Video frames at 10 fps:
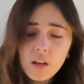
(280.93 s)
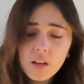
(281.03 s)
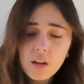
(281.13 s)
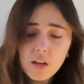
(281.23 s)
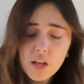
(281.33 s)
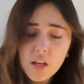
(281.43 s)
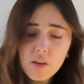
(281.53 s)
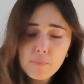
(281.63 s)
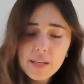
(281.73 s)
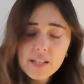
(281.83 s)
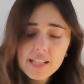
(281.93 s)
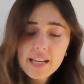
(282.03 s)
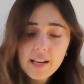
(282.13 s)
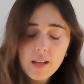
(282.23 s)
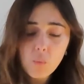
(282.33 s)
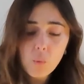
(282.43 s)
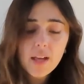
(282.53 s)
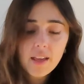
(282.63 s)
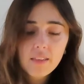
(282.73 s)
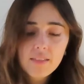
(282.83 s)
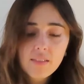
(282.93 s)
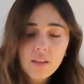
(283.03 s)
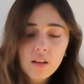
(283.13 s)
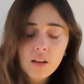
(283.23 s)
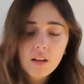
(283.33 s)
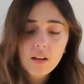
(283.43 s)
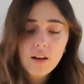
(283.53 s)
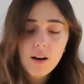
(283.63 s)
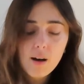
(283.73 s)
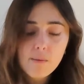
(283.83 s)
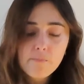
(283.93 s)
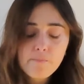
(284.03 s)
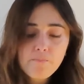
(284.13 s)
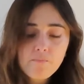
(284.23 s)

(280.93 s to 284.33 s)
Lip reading: you know, you've been dealing with, maybe